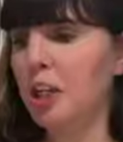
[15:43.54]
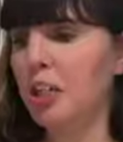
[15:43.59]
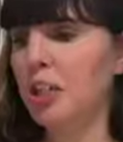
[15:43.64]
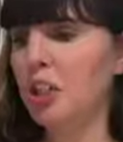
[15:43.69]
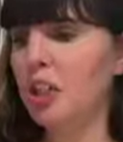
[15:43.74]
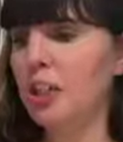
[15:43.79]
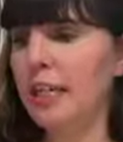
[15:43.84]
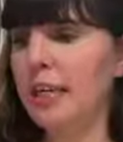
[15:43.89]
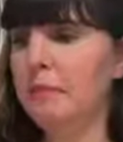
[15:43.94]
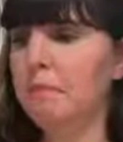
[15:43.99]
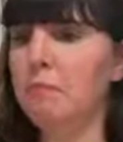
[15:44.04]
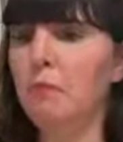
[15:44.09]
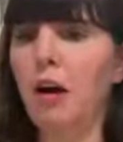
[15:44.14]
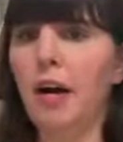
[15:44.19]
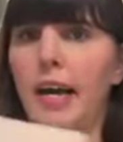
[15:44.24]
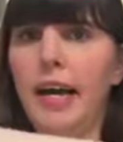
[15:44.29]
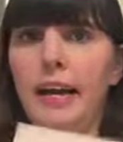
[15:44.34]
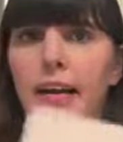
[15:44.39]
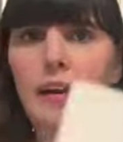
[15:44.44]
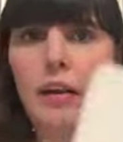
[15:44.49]
I'm going to get
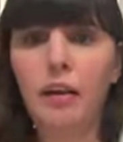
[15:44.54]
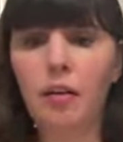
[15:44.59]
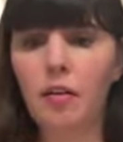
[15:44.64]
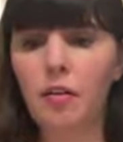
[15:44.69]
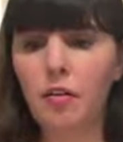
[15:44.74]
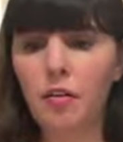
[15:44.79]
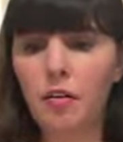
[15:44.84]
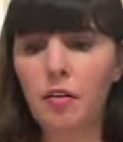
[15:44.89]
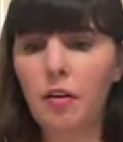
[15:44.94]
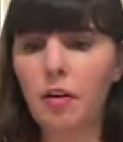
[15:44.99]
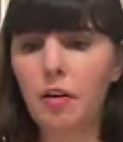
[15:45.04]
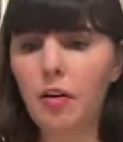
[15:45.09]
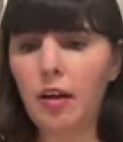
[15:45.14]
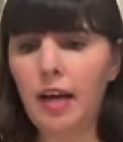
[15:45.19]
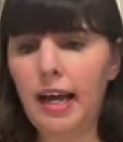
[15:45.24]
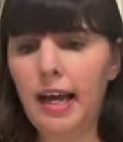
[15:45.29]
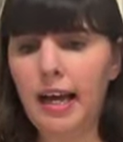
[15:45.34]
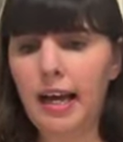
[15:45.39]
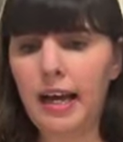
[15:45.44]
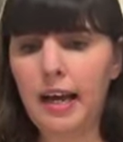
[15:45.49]
my
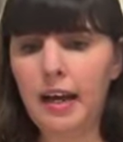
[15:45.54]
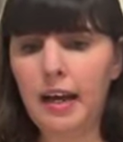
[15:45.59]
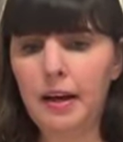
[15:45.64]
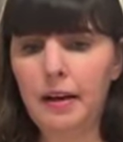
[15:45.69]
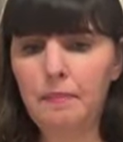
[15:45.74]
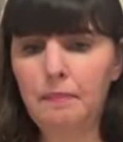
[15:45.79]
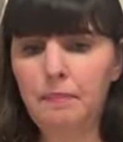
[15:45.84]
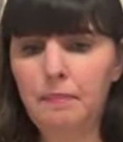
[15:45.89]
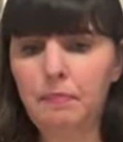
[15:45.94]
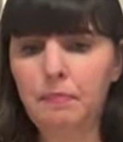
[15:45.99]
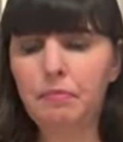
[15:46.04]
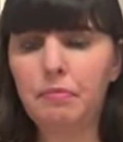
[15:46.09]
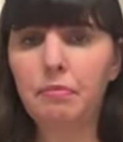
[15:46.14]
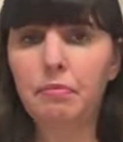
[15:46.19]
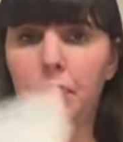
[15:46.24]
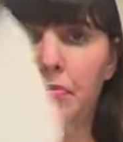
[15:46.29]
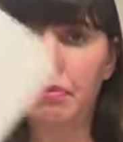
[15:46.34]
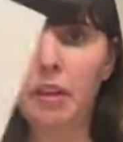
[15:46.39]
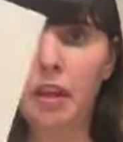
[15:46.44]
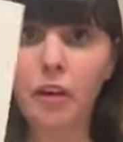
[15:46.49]

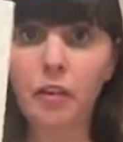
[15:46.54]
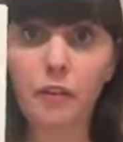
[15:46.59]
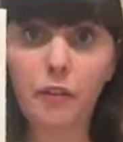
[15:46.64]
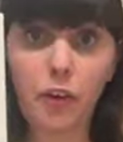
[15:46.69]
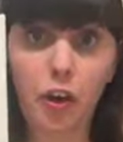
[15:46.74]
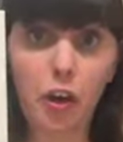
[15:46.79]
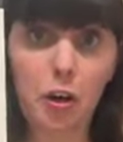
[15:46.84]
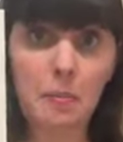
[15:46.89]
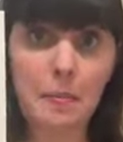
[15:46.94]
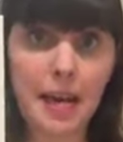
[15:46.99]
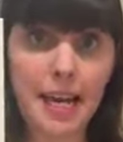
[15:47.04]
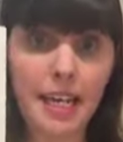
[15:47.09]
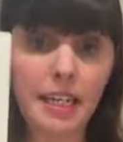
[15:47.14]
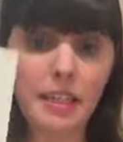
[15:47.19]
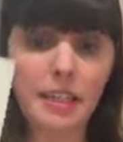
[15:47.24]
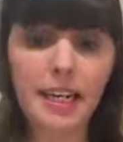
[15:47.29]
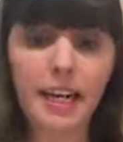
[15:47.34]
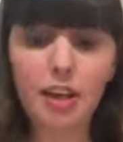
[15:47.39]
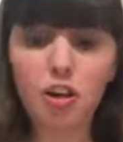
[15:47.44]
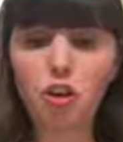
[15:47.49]
photo
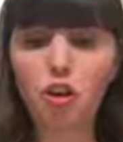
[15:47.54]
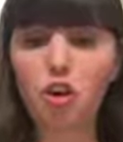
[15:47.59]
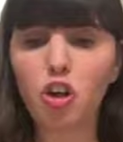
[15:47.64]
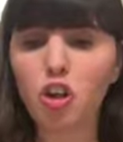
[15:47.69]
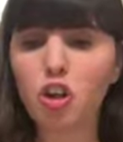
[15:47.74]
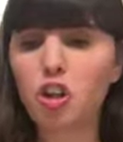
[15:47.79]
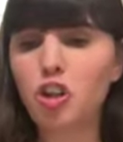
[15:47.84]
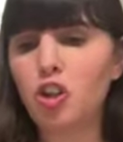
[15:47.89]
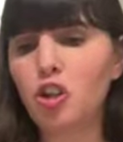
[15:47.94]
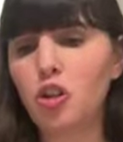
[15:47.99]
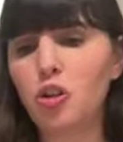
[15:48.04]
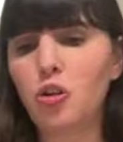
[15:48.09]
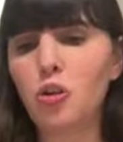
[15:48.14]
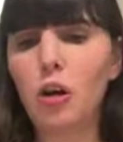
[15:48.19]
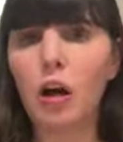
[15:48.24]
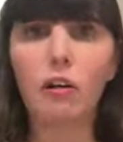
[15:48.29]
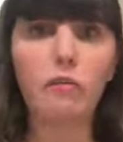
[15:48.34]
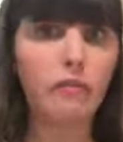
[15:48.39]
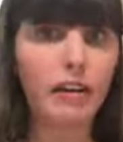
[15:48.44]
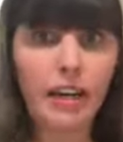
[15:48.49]
mat. Now you could
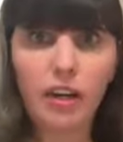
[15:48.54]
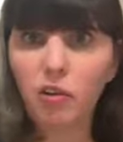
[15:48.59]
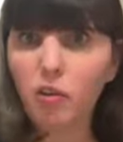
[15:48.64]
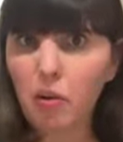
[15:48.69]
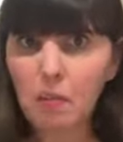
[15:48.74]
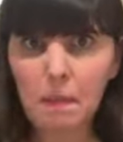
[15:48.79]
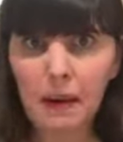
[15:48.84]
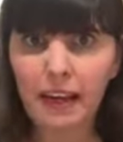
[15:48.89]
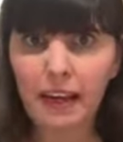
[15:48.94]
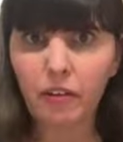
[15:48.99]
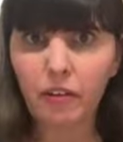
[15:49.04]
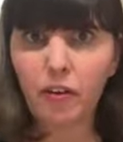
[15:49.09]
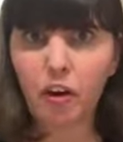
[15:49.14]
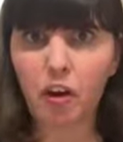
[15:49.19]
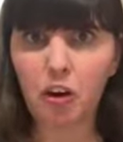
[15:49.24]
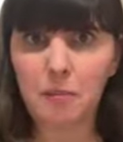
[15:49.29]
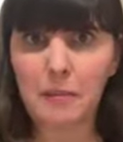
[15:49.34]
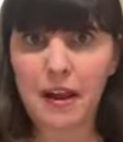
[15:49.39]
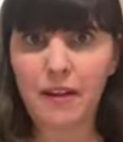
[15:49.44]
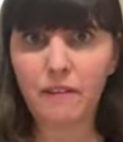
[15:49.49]
do a red or a pink
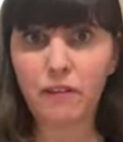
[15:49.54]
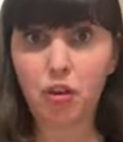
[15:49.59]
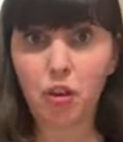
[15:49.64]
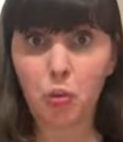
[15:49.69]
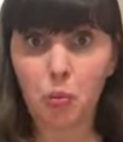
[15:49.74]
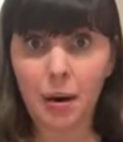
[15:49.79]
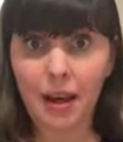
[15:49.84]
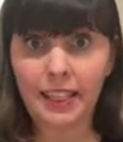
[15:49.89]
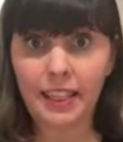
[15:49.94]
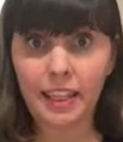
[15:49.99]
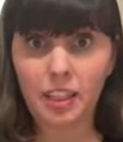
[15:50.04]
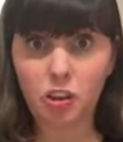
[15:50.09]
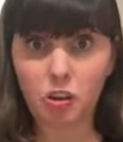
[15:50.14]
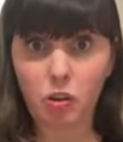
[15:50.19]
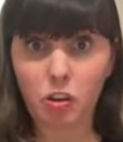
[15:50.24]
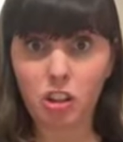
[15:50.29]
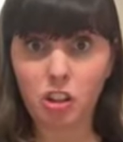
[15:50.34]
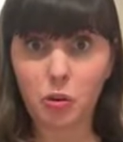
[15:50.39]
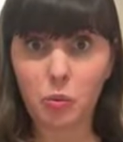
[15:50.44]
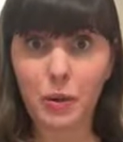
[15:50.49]
photo mat for the one
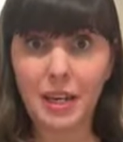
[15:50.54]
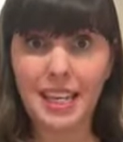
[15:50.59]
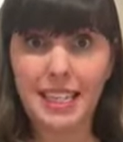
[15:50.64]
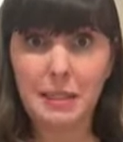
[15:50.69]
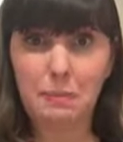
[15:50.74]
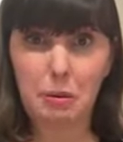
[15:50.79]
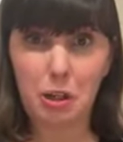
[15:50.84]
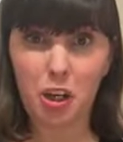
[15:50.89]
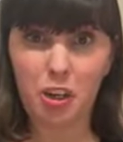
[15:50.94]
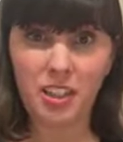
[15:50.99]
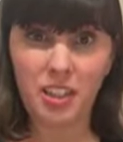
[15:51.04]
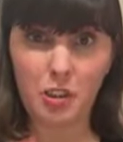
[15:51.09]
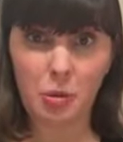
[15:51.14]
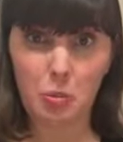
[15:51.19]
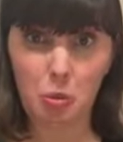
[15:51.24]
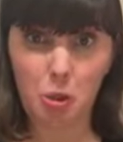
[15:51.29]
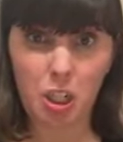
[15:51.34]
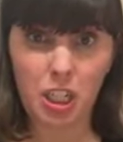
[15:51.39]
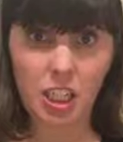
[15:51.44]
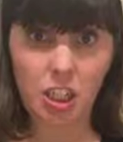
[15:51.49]
that's on the doilies, but I
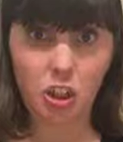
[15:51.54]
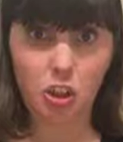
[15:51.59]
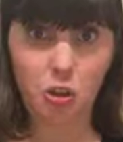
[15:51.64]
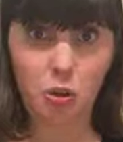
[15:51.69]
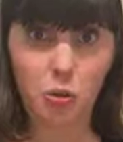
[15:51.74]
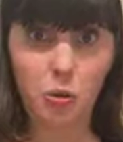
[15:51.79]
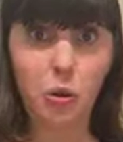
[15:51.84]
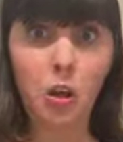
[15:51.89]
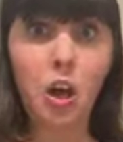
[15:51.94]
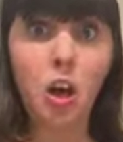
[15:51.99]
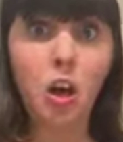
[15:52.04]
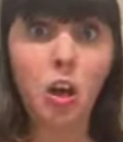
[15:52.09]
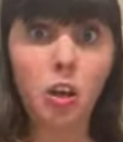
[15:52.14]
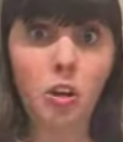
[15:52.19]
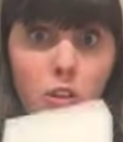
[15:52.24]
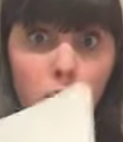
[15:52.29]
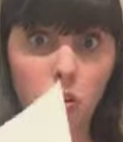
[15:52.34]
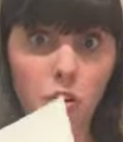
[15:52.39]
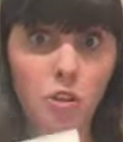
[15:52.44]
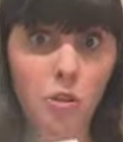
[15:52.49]
just wanted to
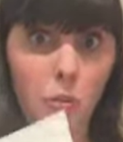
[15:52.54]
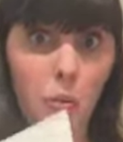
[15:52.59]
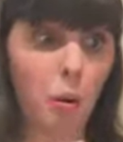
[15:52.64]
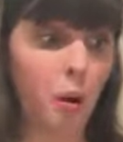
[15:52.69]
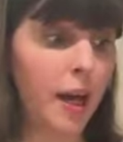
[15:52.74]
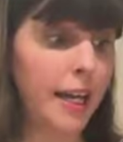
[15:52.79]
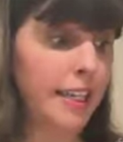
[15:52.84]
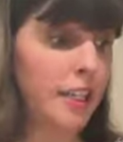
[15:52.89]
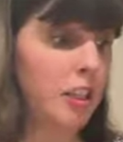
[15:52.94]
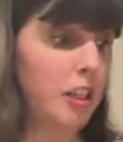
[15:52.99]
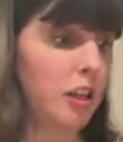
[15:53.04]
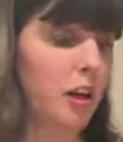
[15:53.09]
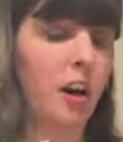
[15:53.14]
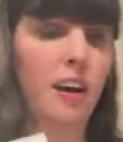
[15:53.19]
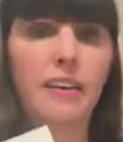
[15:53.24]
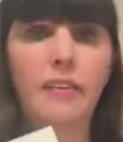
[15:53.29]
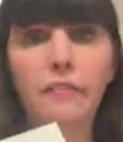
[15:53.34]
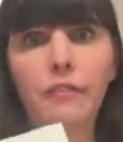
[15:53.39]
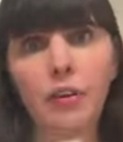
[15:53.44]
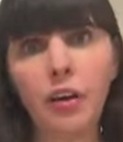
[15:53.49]
use the white to
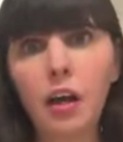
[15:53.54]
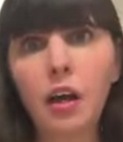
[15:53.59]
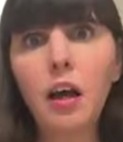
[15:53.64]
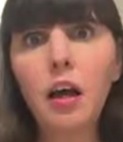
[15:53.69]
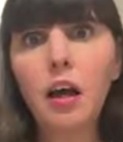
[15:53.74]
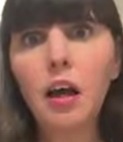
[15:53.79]
kind of